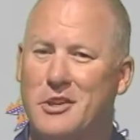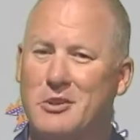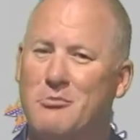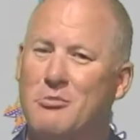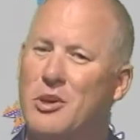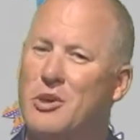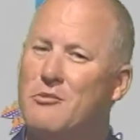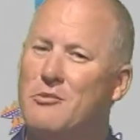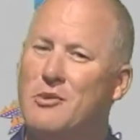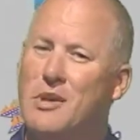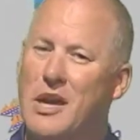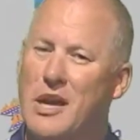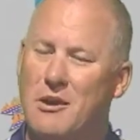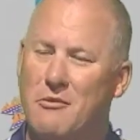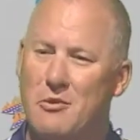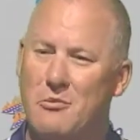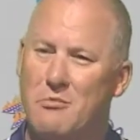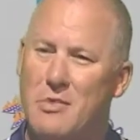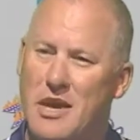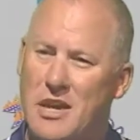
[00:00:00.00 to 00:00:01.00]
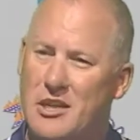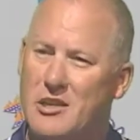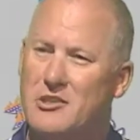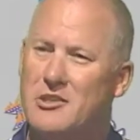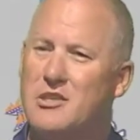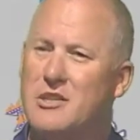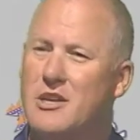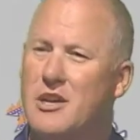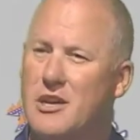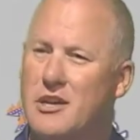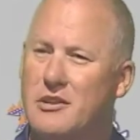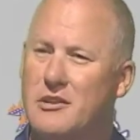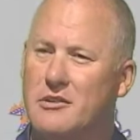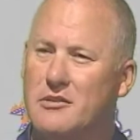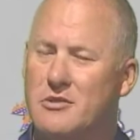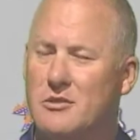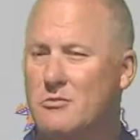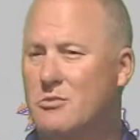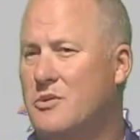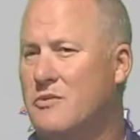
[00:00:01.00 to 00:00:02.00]
But how we manage that is
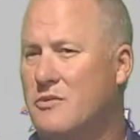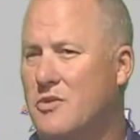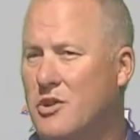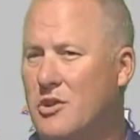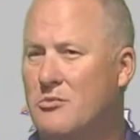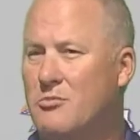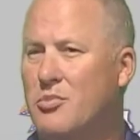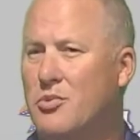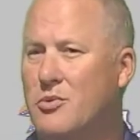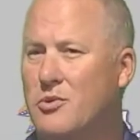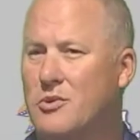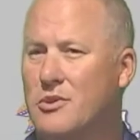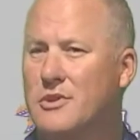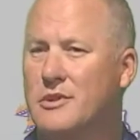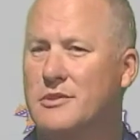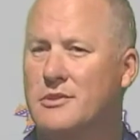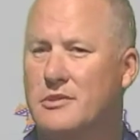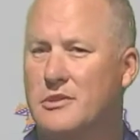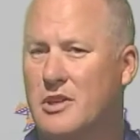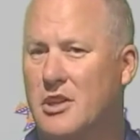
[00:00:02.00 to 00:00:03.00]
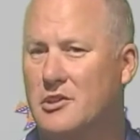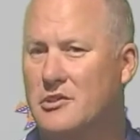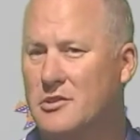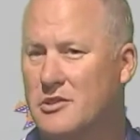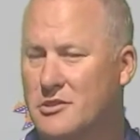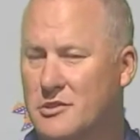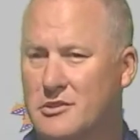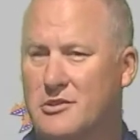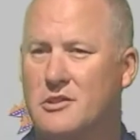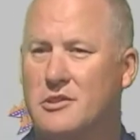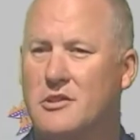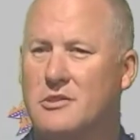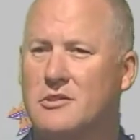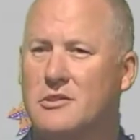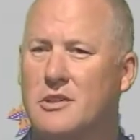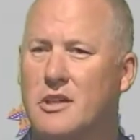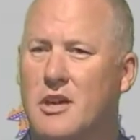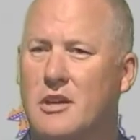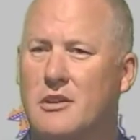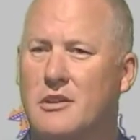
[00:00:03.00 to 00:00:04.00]
going to be very important to our success
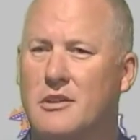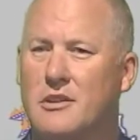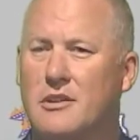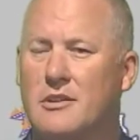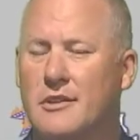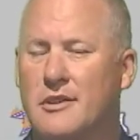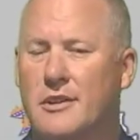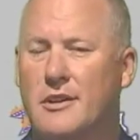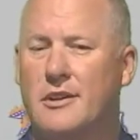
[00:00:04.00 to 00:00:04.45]
Saturday.